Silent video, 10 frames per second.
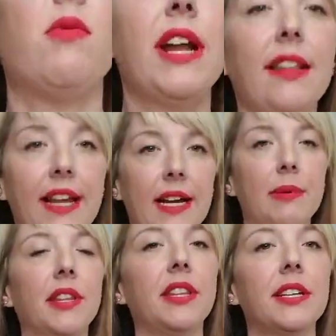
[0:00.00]
what I
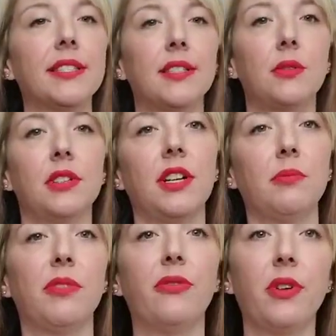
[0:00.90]
like about this, hold
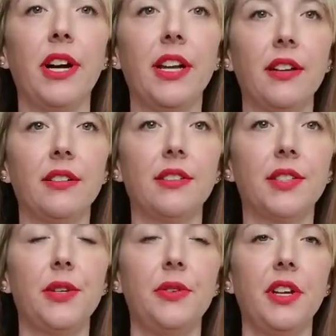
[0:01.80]
on, before I
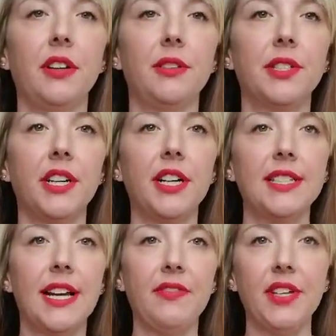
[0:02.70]
scoot in closer,
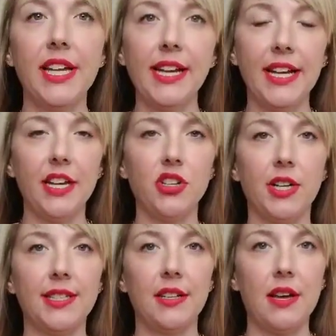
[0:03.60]
is I feel like I can
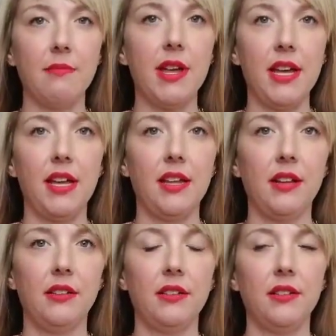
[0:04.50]
dress it up
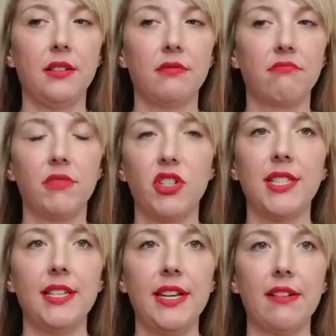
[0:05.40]
and
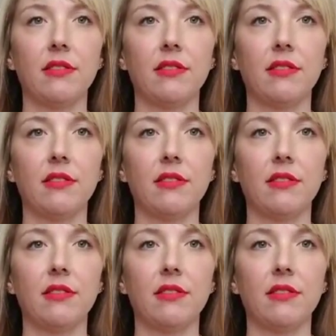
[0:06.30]
dress it